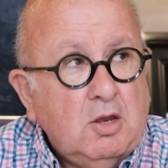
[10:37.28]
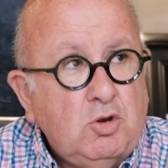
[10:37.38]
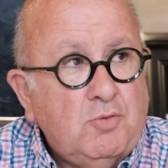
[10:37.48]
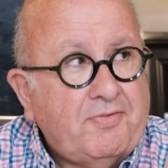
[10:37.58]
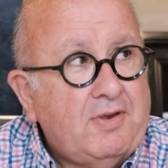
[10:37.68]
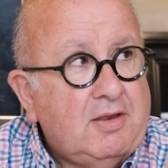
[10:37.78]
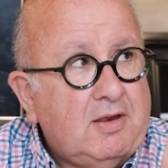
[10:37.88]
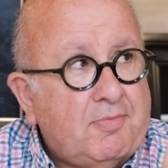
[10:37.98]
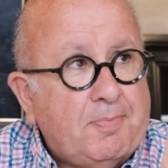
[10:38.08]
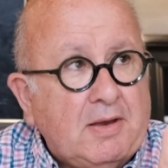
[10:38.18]
you've seen
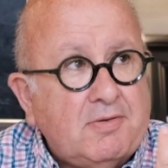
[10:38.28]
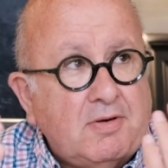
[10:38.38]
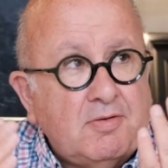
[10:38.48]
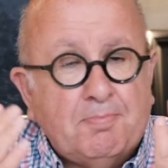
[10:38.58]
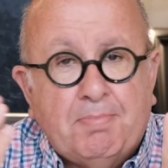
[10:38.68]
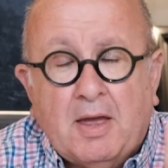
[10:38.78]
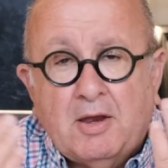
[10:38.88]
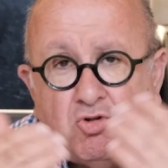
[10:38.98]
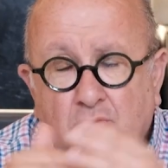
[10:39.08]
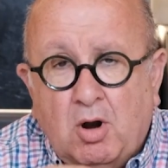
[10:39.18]
these paintings
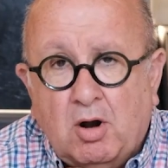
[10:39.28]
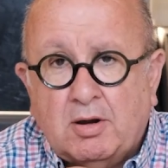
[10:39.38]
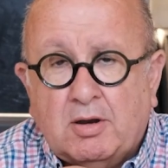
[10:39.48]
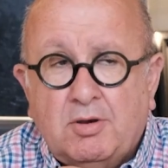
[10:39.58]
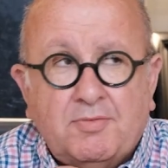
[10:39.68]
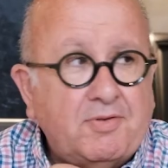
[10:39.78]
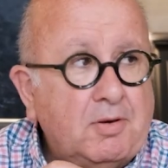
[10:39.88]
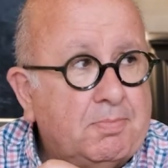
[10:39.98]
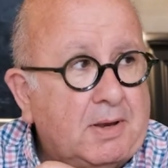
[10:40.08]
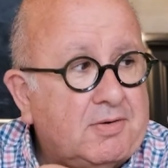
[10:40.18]
by Joe Hargan, you've
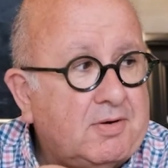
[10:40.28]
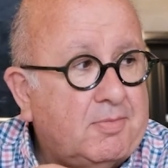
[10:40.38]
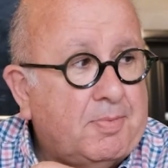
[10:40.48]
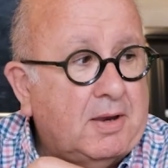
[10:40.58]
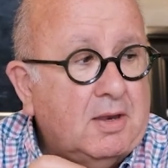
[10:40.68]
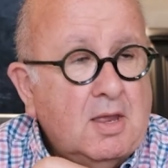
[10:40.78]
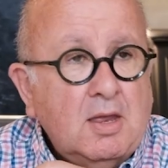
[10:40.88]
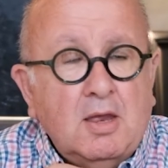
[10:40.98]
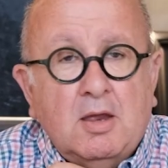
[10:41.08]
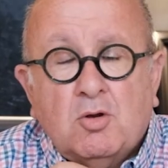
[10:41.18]
seen paintings by
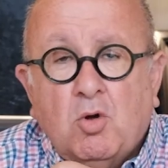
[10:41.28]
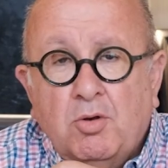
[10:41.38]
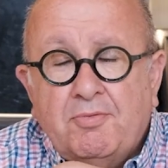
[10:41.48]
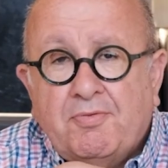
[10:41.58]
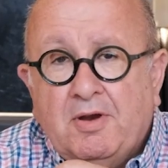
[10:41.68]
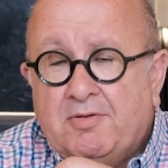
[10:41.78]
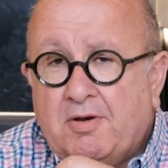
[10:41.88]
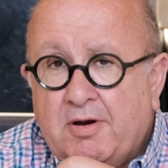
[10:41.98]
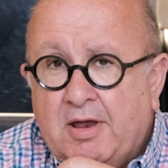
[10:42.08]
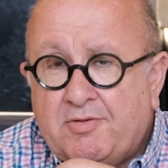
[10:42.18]
Colin
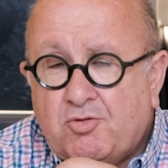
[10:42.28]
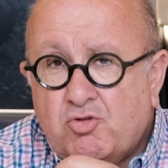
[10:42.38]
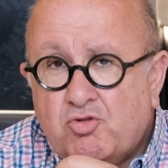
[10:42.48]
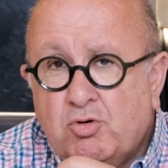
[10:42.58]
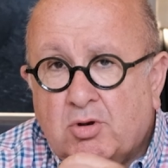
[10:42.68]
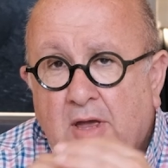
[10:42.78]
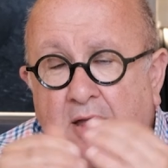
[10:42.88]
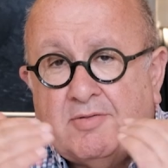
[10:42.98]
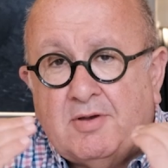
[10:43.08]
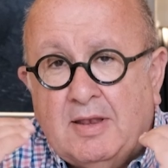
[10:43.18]
Fraser and Astrid Trug,
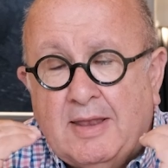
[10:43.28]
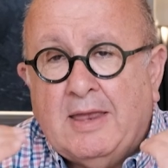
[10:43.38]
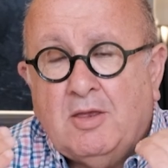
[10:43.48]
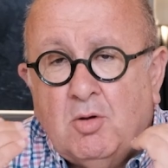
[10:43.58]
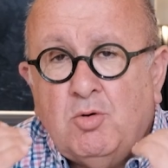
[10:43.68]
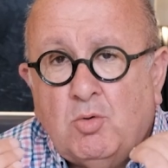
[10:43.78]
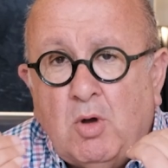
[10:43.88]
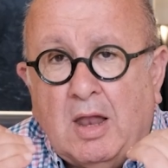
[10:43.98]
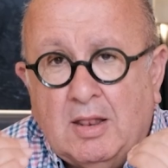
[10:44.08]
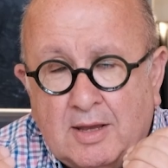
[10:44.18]
is to let you know
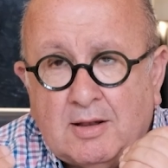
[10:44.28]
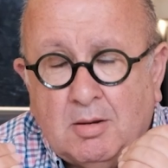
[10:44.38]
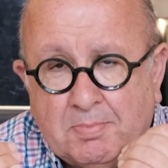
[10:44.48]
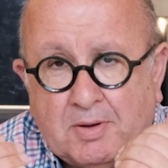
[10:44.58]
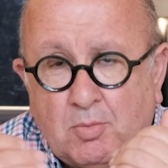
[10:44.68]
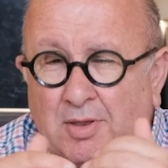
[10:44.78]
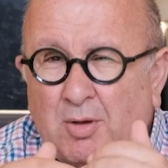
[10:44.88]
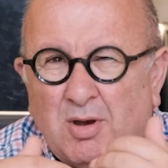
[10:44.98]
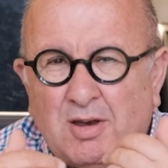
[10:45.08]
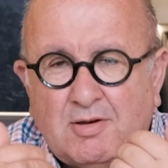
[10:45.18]
a little bit,
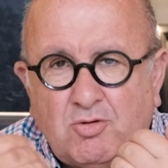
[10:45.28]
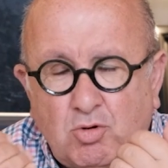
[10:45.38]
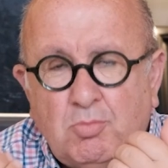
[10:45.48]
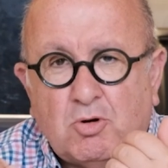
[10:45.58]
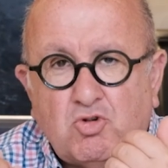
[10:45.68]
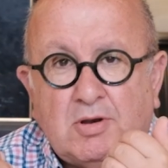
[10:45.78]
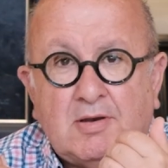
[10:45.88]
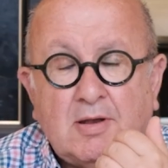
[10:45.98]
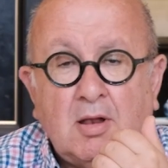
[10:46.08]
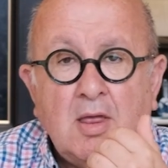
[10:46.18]
without going into too much
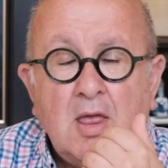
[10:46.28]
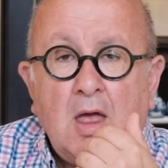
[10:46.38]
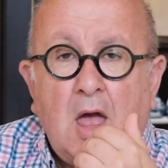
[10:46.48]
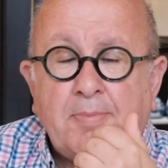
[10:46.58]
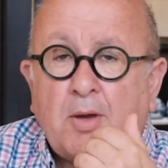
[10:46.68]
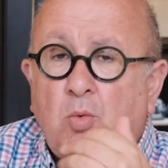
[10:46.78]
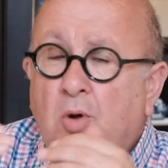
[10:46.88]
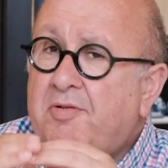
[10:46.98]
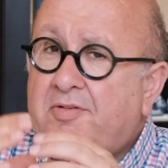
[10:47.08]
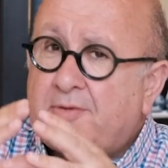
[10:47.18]
detail, about
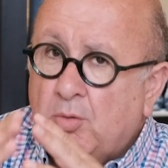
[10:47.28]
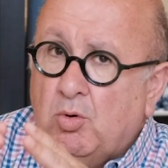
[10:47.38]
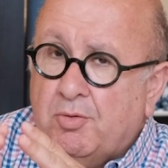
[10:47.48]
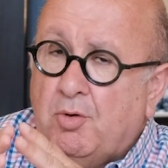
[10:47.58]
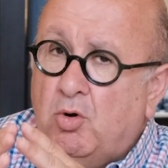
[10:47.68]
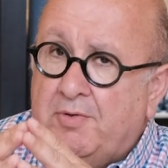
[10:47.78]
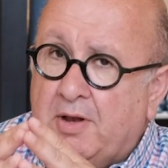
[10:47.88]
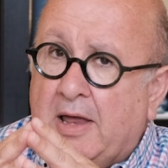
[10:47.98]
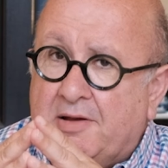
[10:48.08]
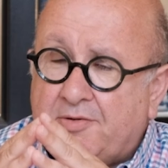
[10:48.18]
what's sold over the
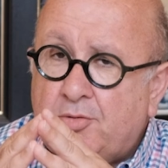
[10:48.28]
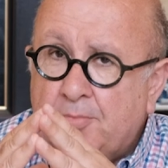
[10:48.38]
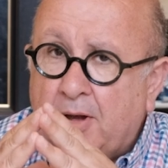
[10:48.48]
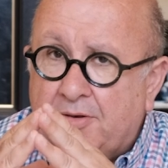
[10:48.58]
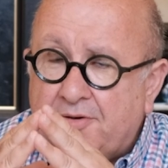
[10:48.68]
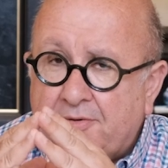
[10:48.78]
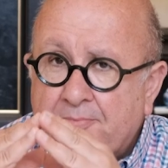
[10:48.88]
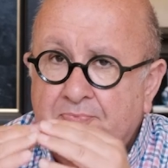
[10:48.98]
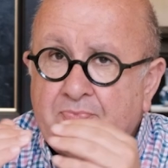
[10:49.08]
last 2 months.